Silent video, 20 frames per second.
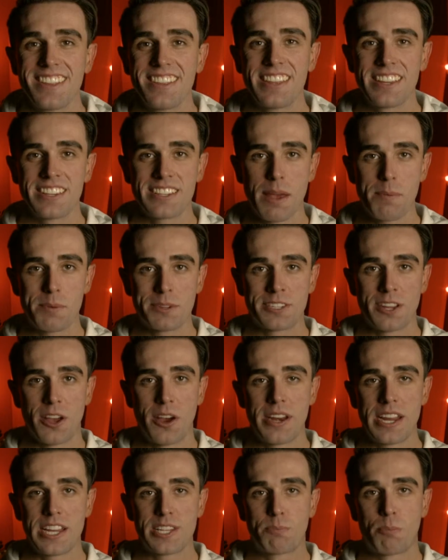This
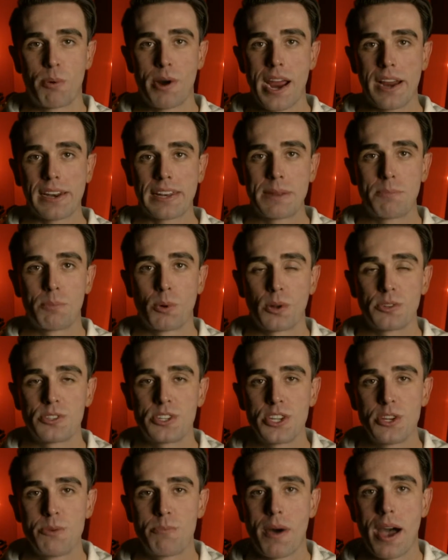episode is proudly brought
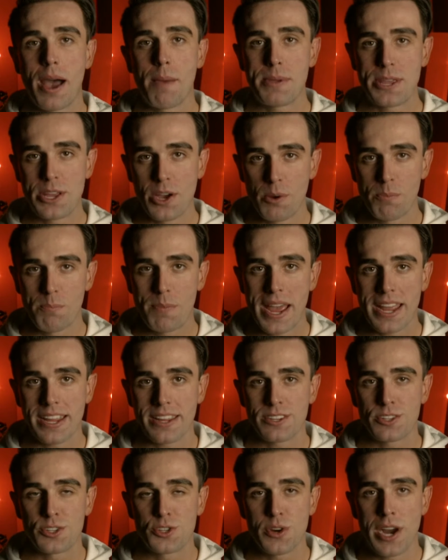to you by Beyond
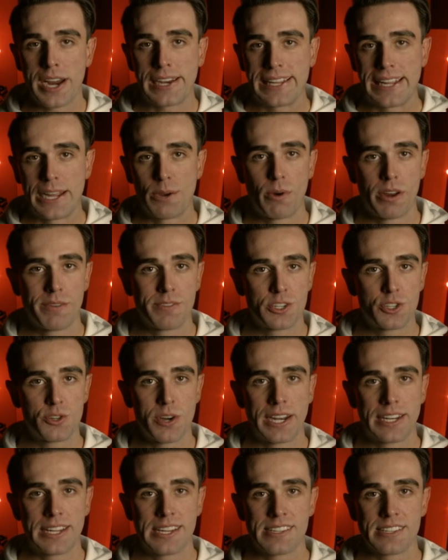Bank Australia, one of
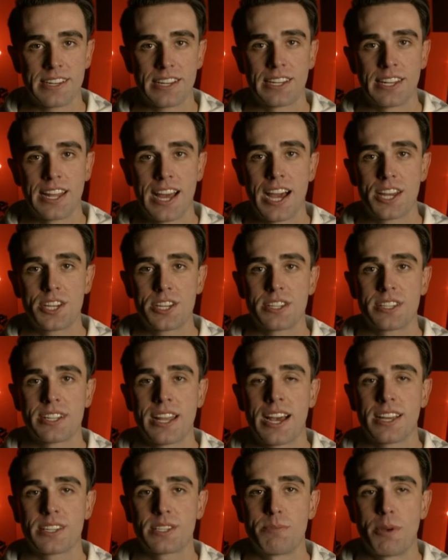Australia's largest
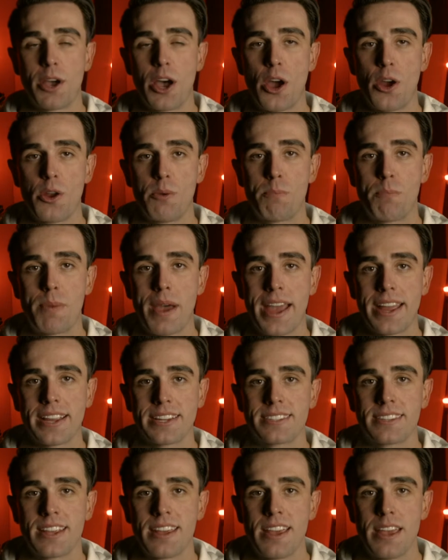customer-owned
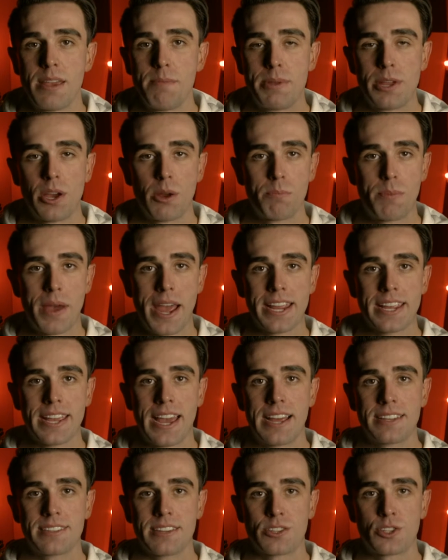banks. Beyond Bank
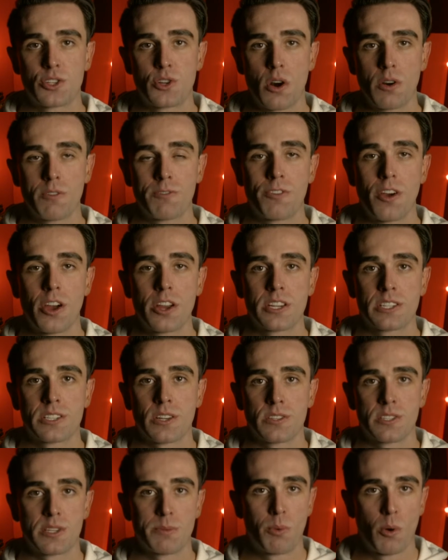has a strong
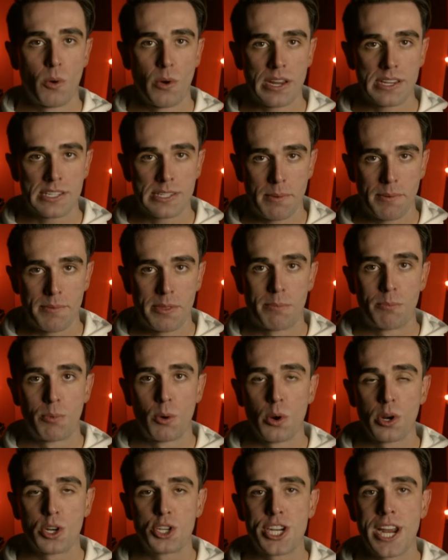focus on supporting some of the
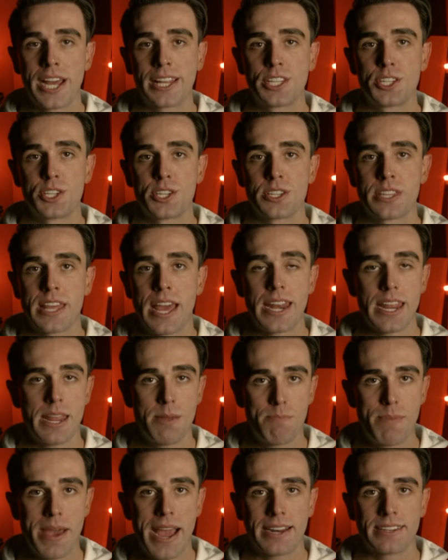broader challenges that
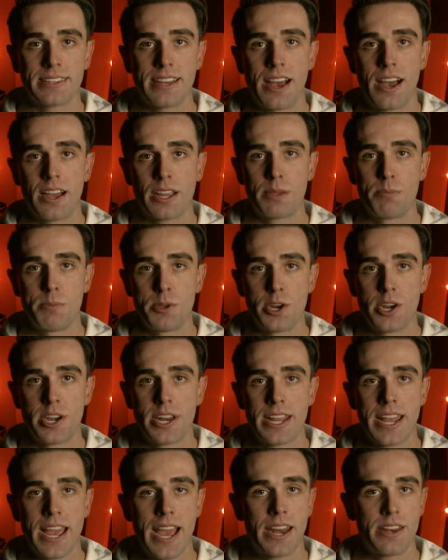impact our
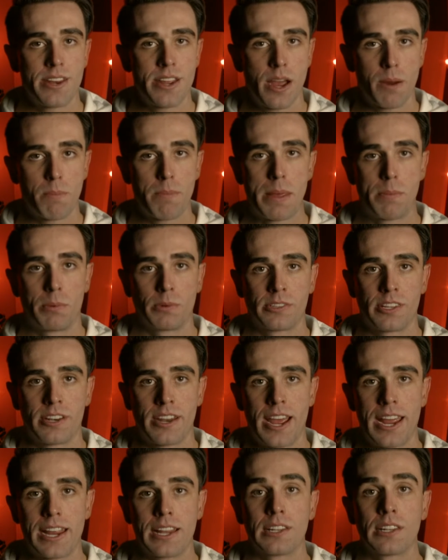community and young people
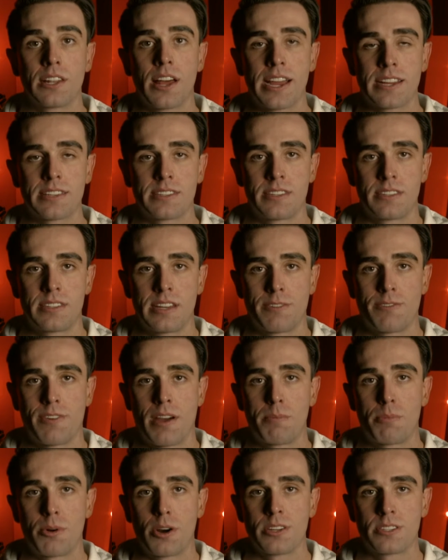today, like cystic
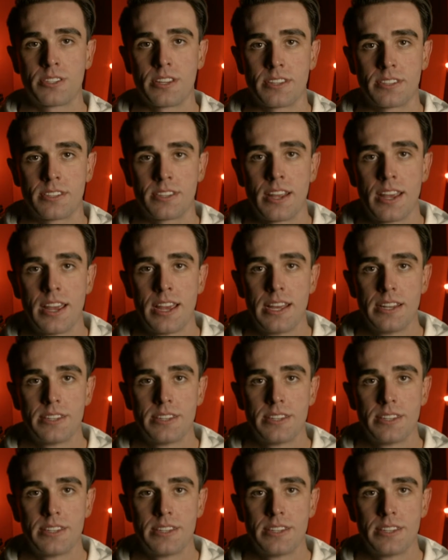fibrosis.